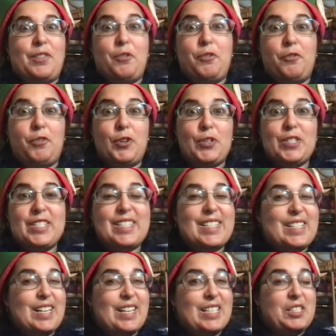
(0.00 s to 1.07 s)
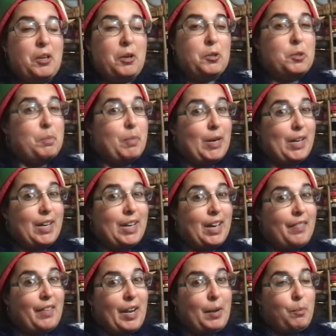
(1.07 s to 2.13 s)
the first adult book
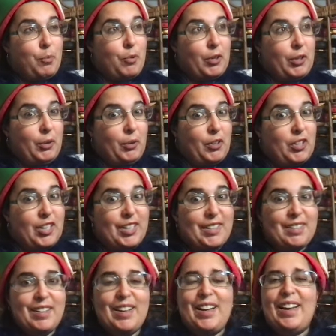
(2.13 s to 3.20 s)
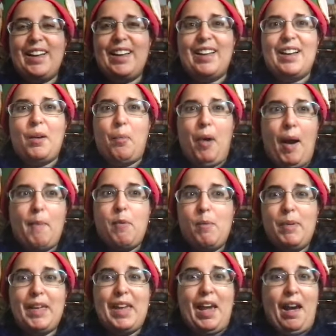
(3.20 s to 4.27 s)
that I pre-ordered.
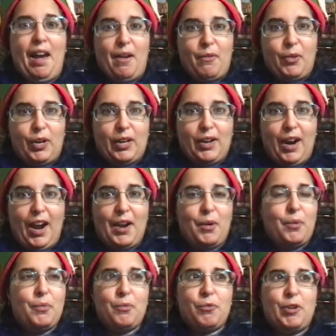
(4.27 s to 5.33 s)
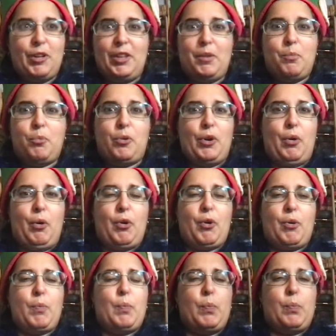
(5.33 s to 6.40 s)
Probably ever. I don't really
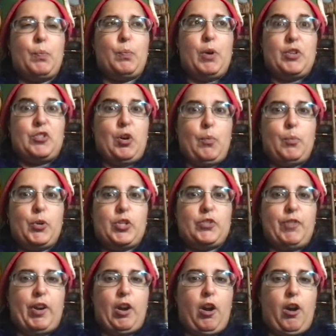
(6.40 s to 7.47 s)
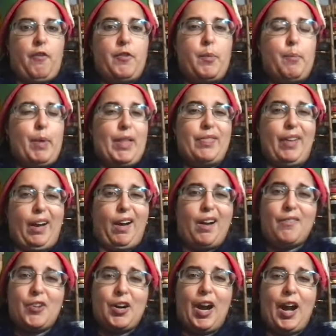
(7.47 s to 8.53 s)
pre-order adult books very often, but the
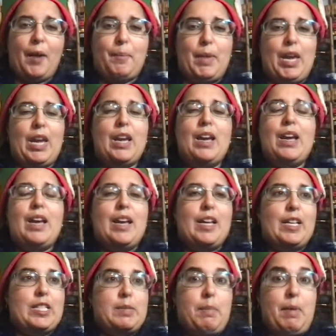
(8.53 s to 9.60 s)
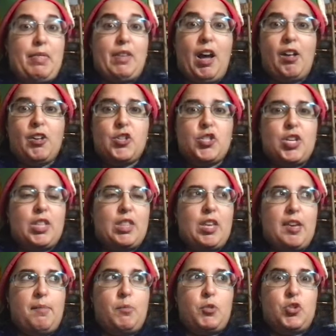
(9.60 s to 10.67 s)
cover got me. It's mythology
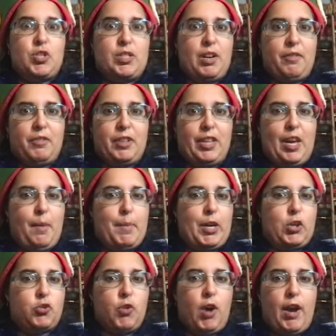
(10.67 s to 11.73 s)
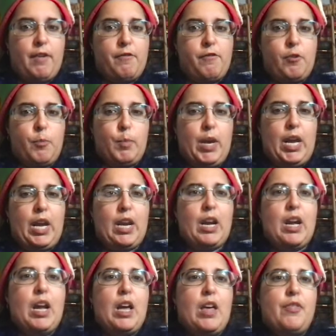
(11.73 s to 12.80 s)
theme, which is definitely a big drive for me.
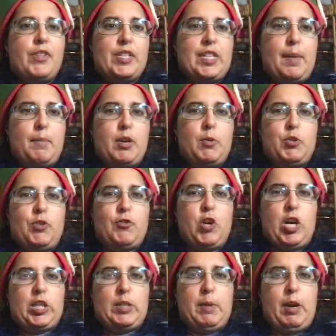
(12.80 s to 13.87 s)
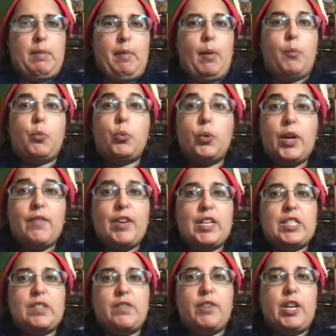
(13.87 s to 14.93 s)
The summary, which I've talked about in my
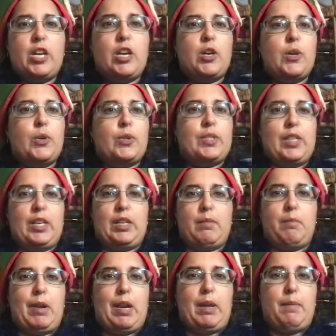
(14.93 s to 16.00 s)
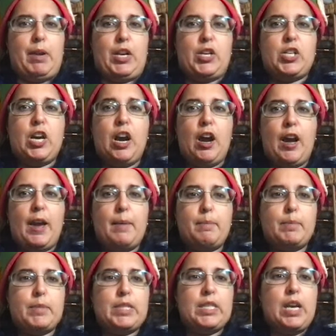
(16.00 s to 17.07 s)
previous videos, like many, many
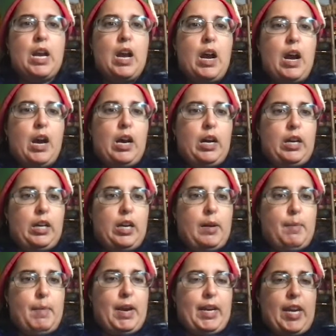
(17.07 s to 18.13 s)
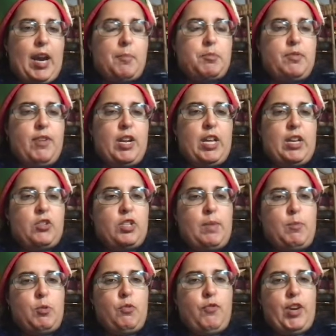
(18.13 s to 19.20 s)
times. A captivating
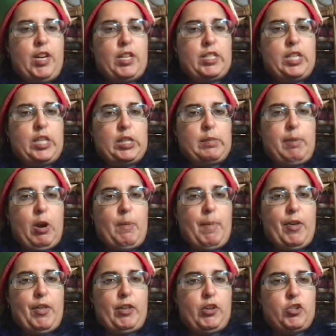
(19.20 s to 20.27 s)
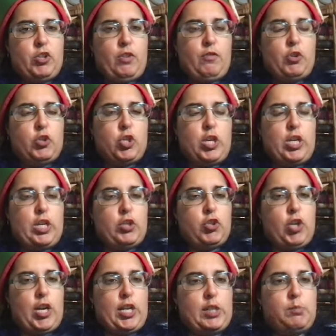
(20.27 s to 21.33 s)
debut fantasy inspired by the legend of the
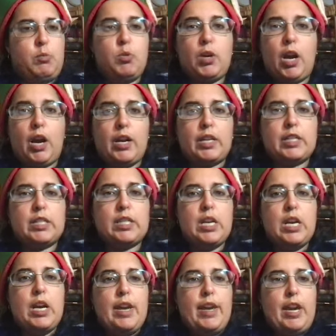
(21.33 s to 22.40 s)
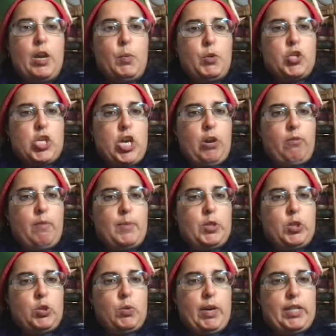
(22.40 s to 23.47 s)
Chinese moon goddess, in which a young
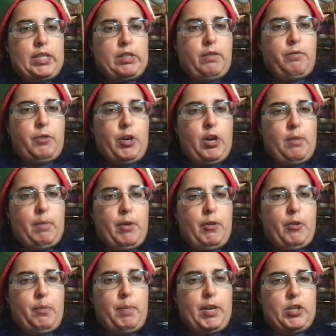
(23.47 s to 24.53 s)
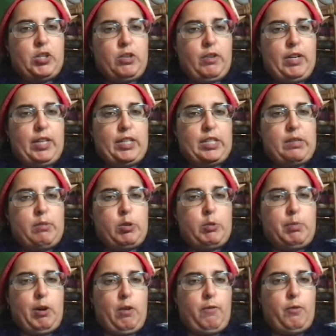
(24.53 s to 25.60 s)
woman's quest to free her mother pits her against the
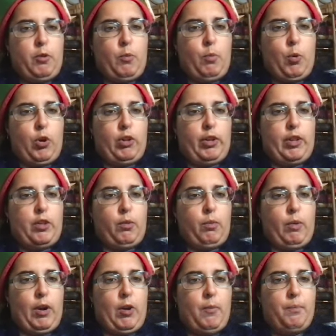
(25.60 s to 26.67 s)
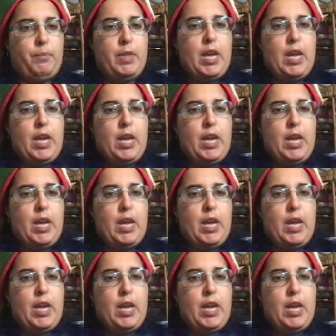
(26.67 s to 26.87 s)
most powerful immortal in the realm